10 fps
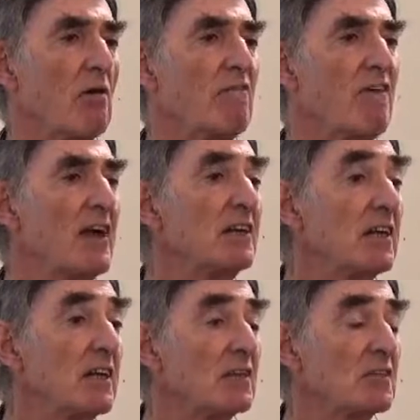
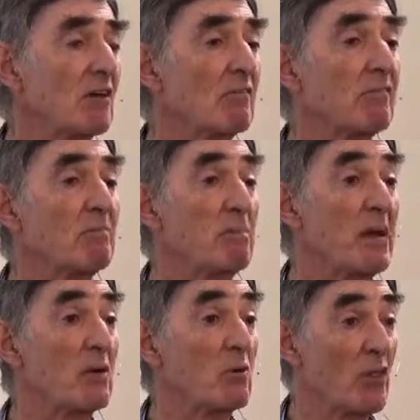findings of
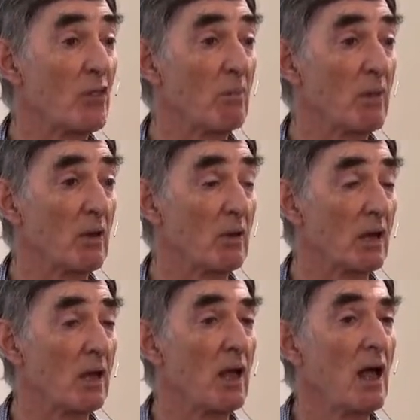Benno Rothenberg